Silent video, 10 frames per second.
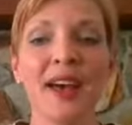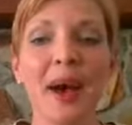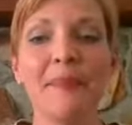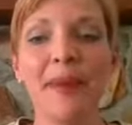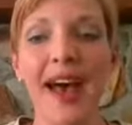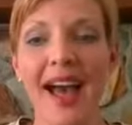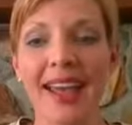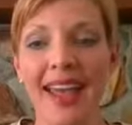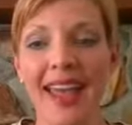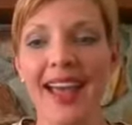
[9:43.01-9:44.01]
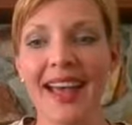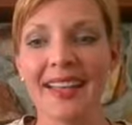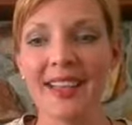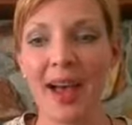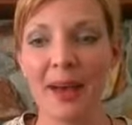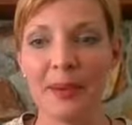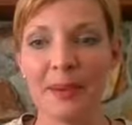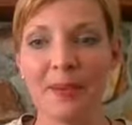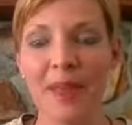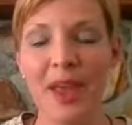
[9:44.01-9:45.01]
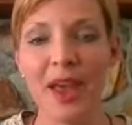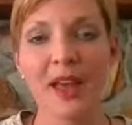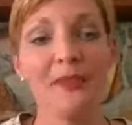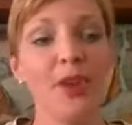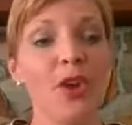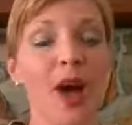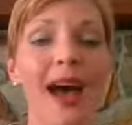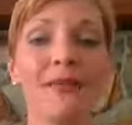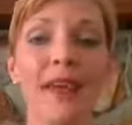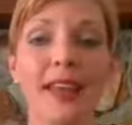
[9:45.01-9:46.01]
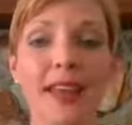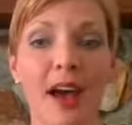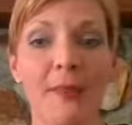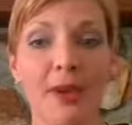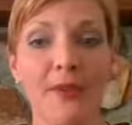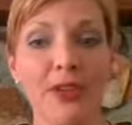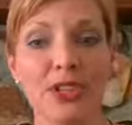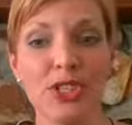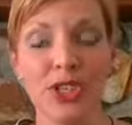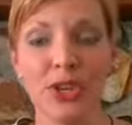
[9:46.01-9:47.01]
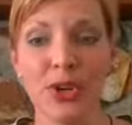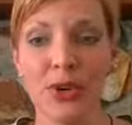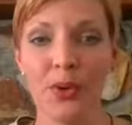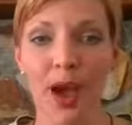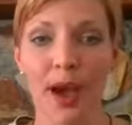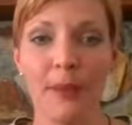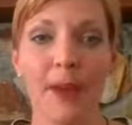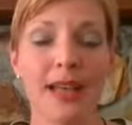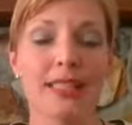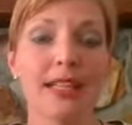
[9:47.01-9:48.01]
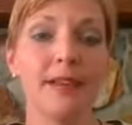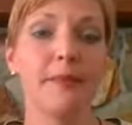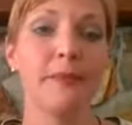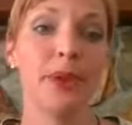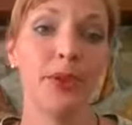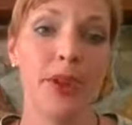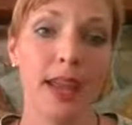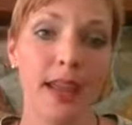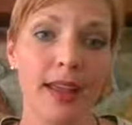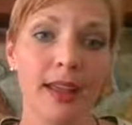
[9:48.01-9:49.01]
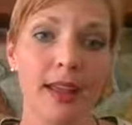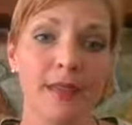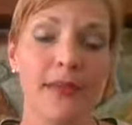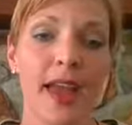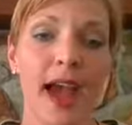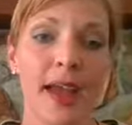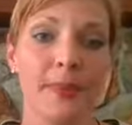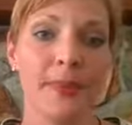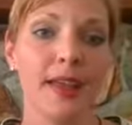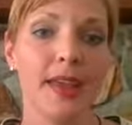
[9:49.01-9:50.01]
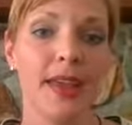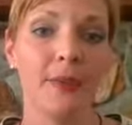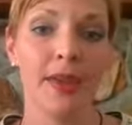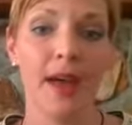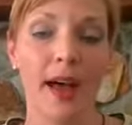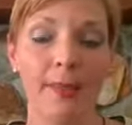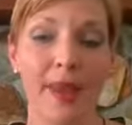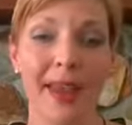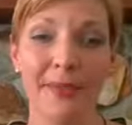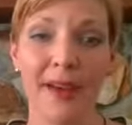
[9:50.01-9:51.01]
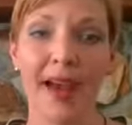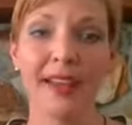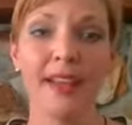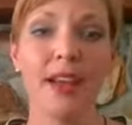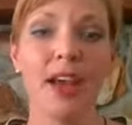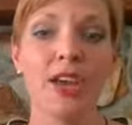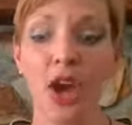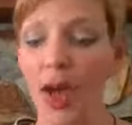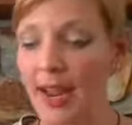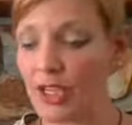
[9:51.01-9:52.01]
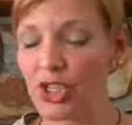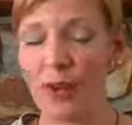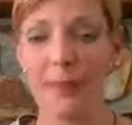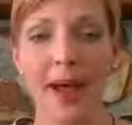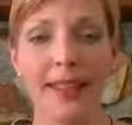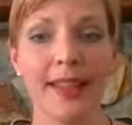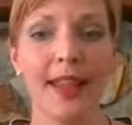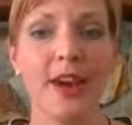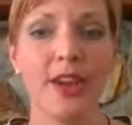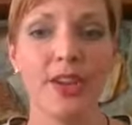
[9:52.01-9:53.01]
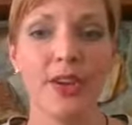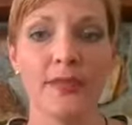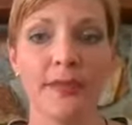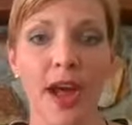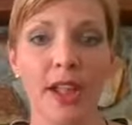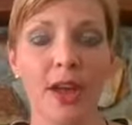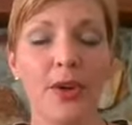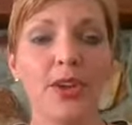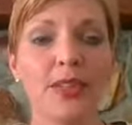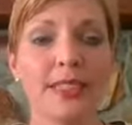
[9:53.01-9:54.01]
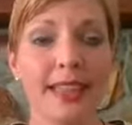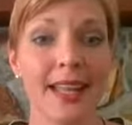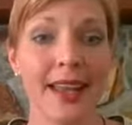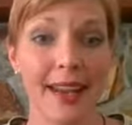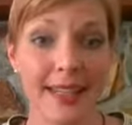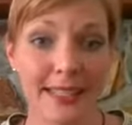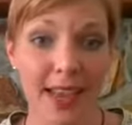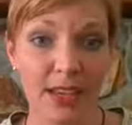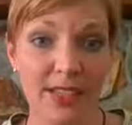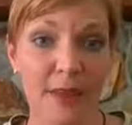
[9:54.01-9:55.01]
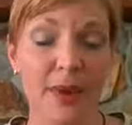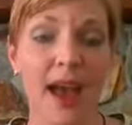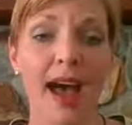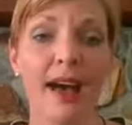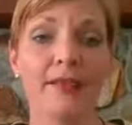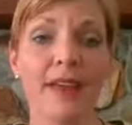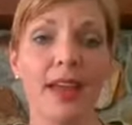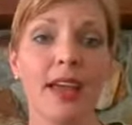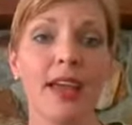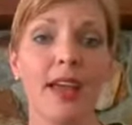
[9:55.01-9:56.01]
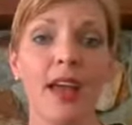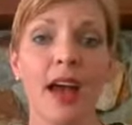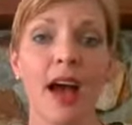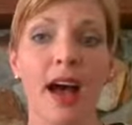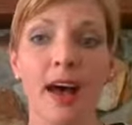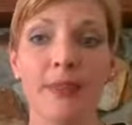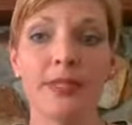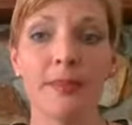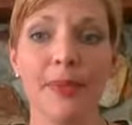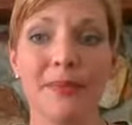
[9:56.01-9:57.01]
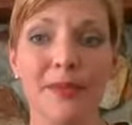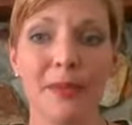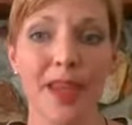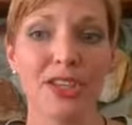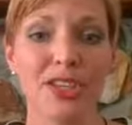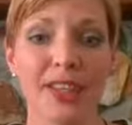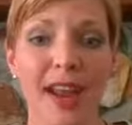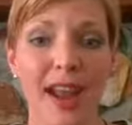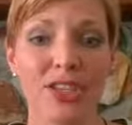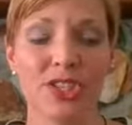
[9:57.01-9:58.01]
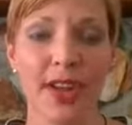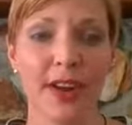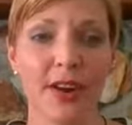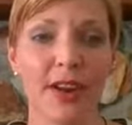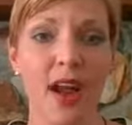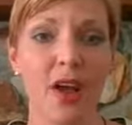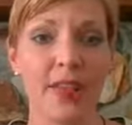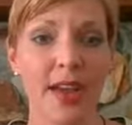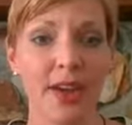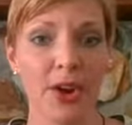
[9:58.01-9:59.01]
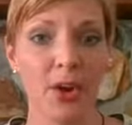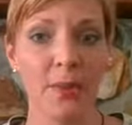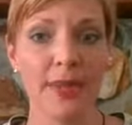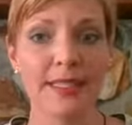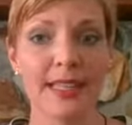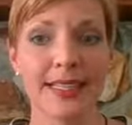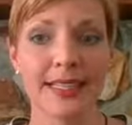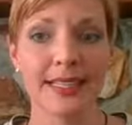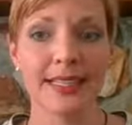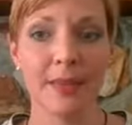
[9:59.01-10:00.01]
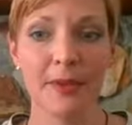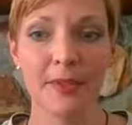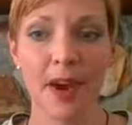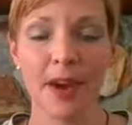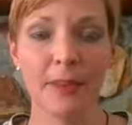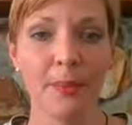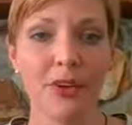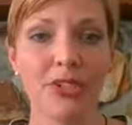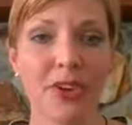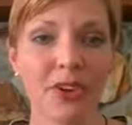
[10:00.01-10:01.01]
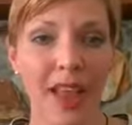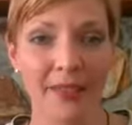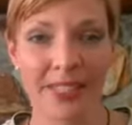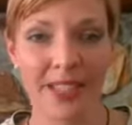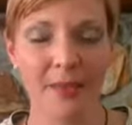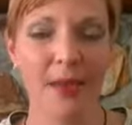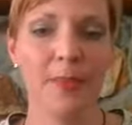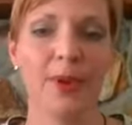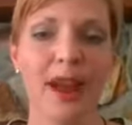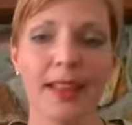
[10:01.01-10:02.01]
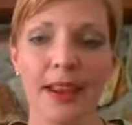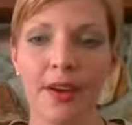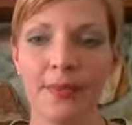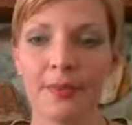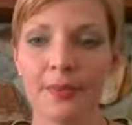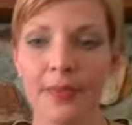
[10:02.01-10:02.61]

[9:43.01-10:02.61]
Come back and um, if you haven't come over to um, Positive Beauty, VIP with um, Avon, go ahead and jump on there and you can follow and you'll see like any sales that we're having, um, some information that I share and all that good old business and some of our personal life stuff I put on there.